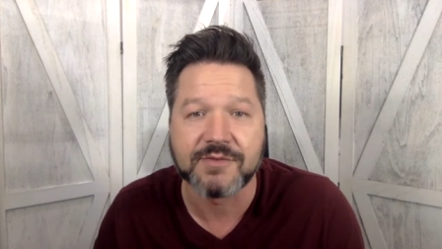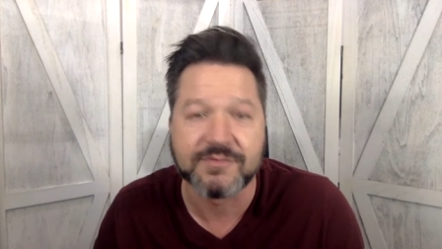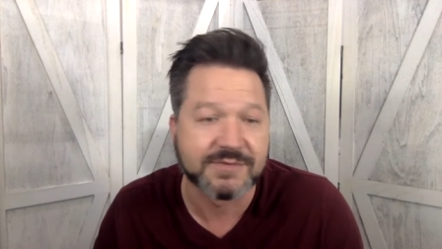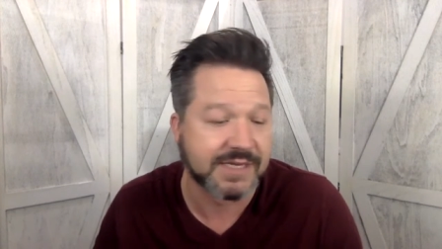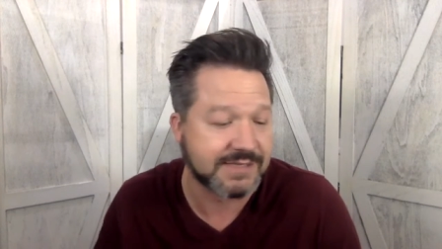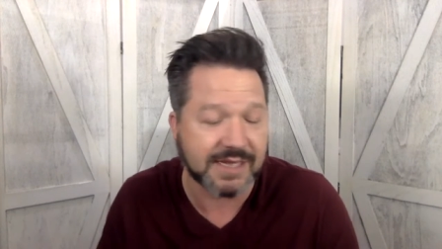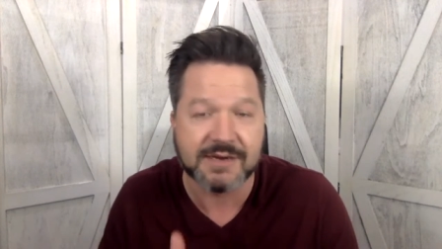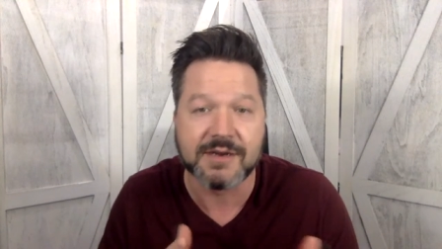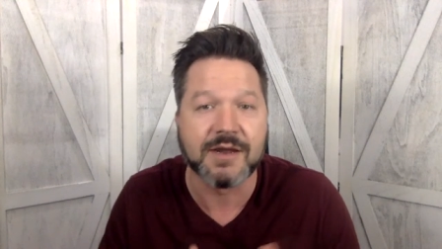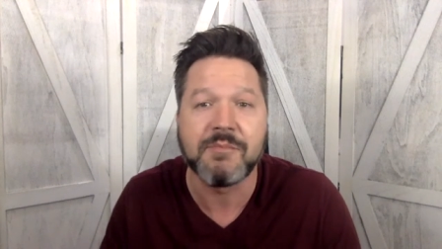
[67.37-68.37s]
It says that in
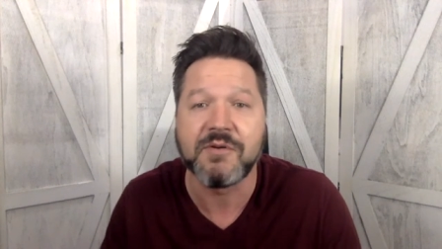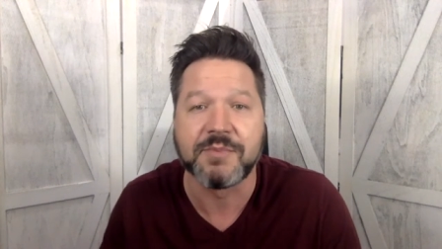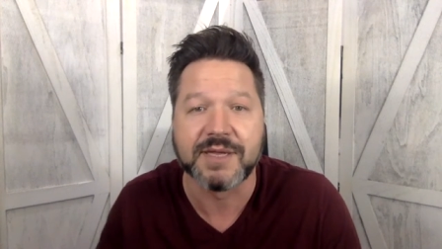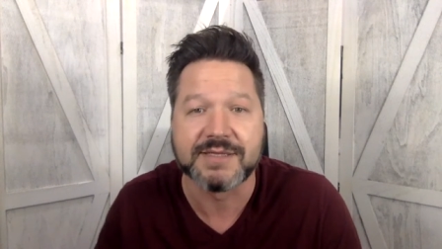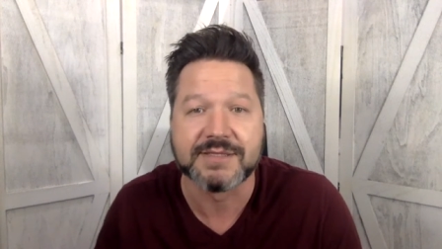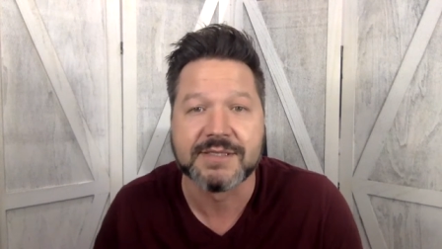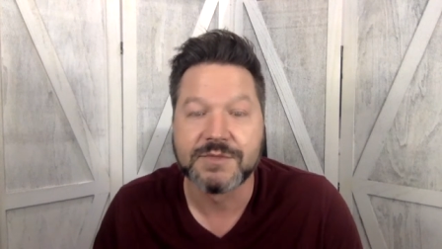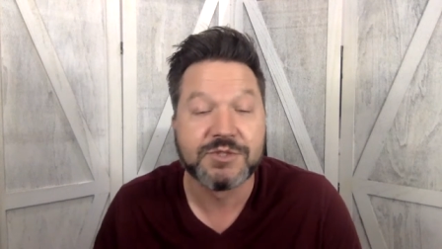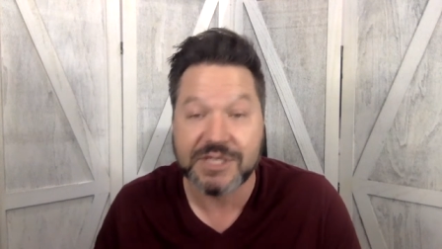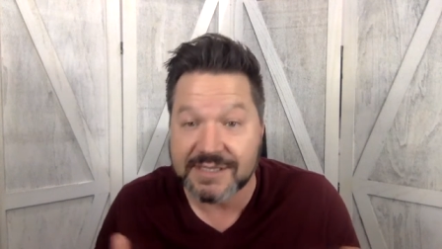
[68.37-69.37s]
a number of places.
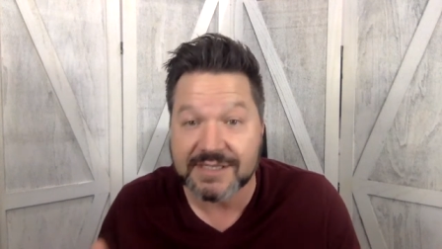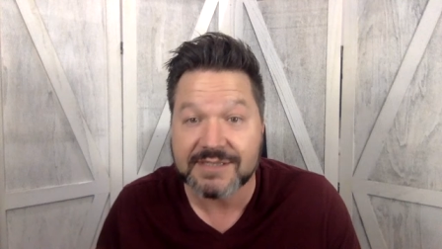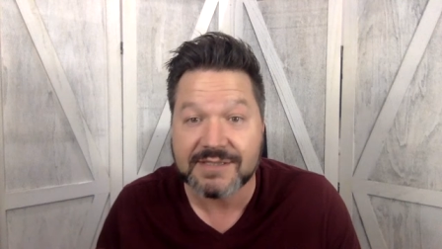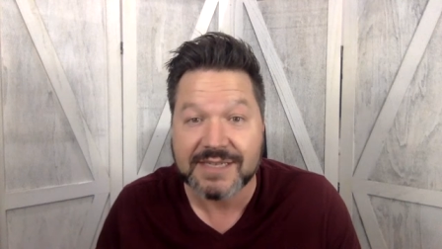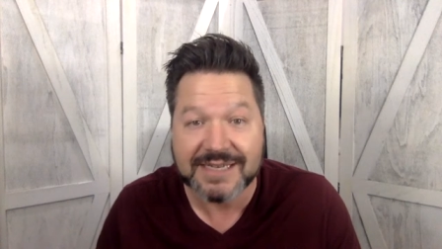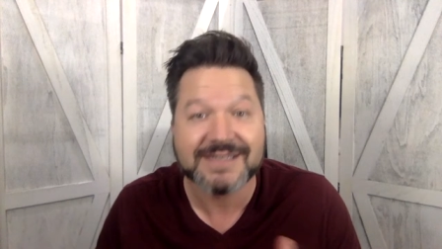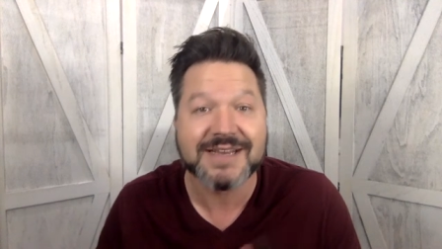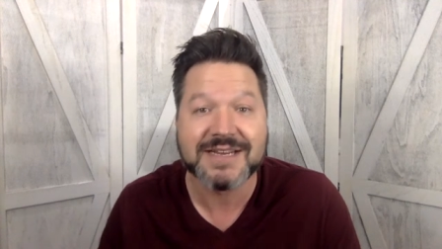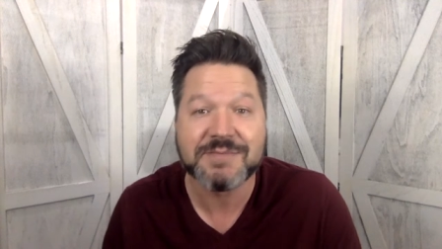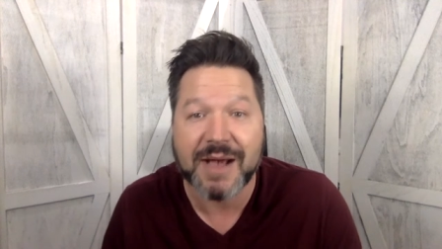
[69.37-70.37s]
So Jesus, he's
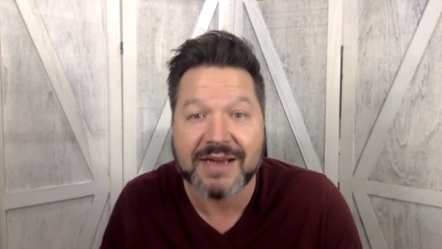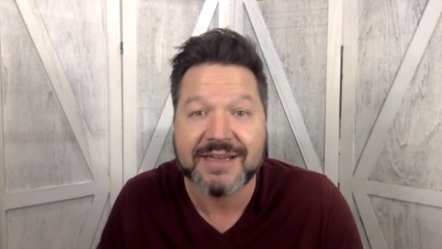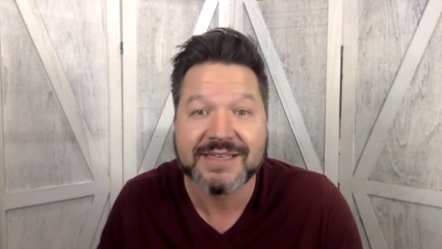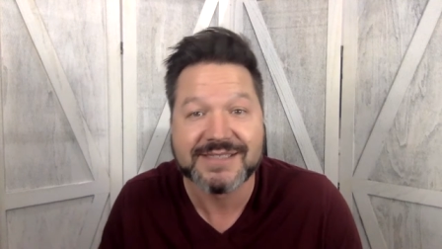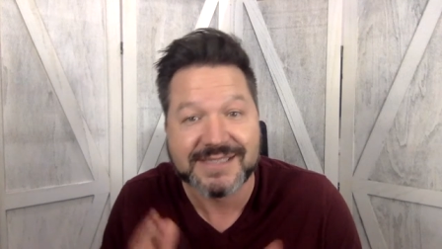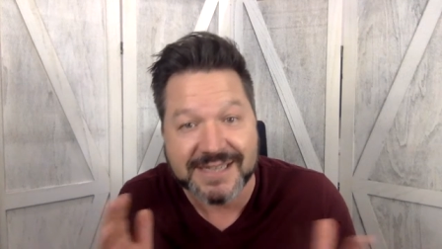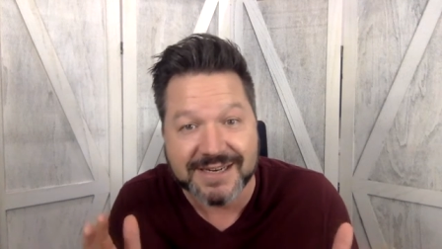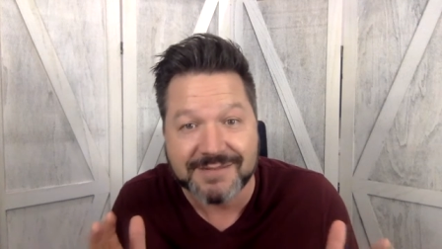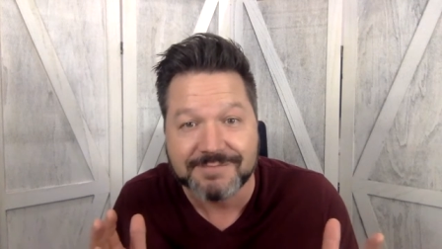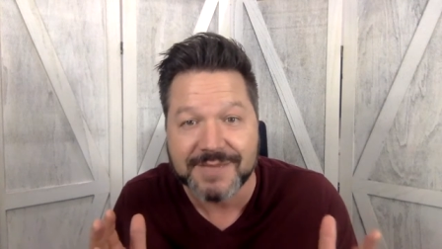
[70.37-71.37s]
in his body,
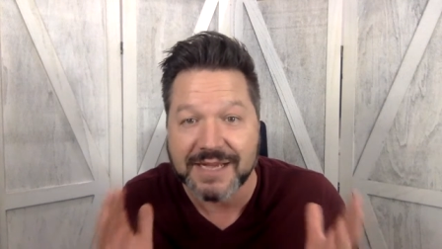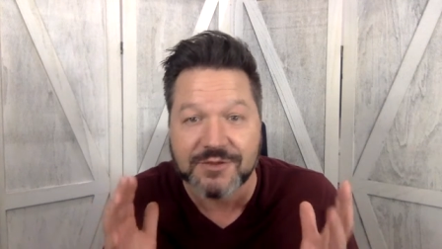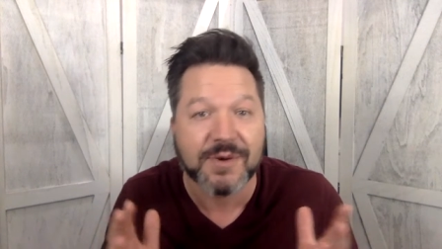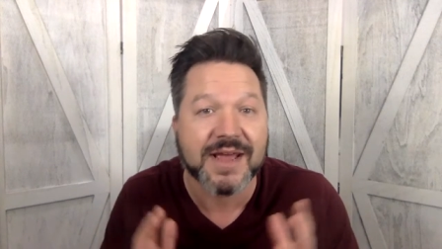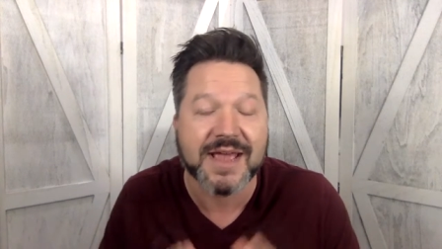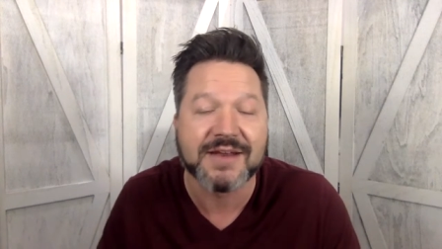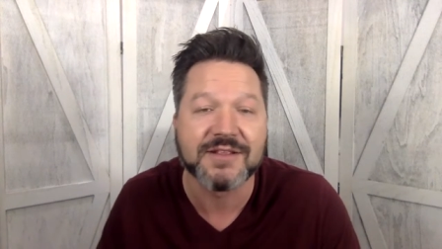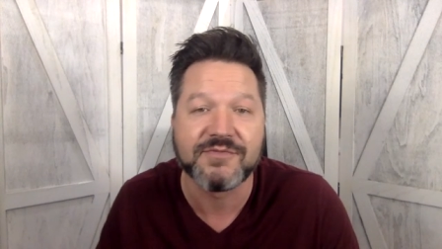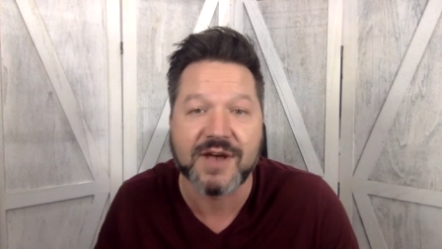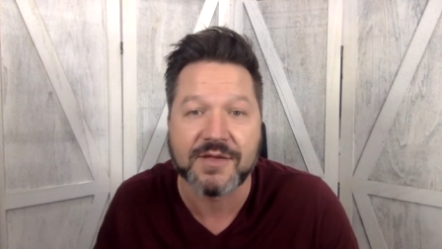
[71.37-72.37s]
seated at the right hand of
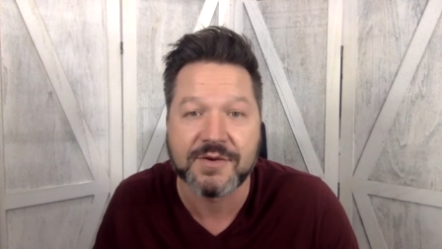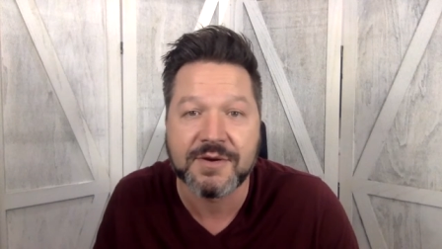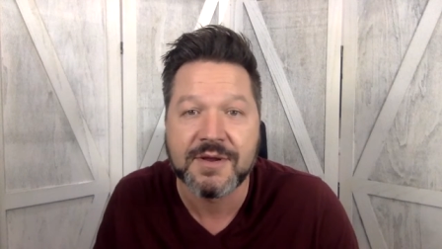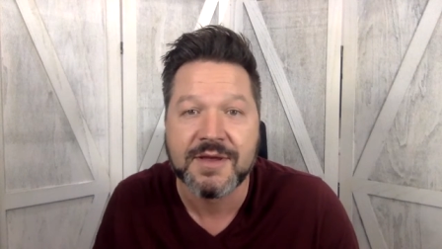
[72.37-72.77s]
the Father